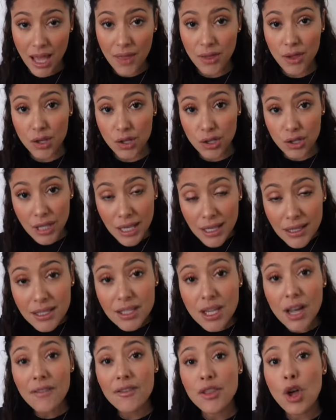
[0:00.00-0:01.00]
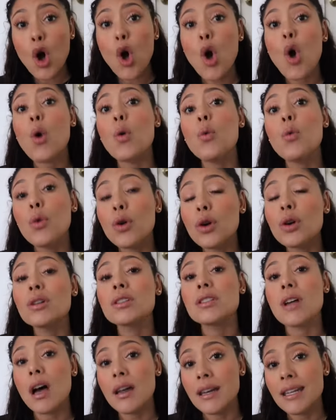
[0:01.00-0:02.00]
the sins of the whole
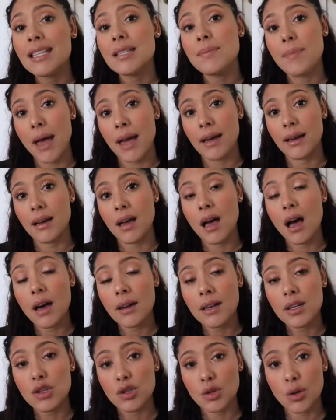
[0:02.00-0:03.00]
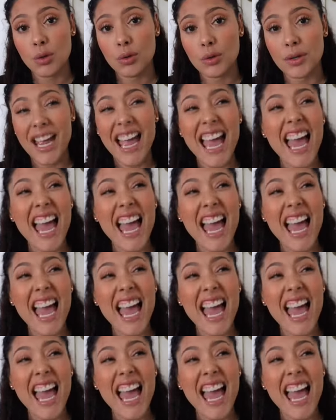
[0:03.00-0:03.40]
world on his back, on his shoulder,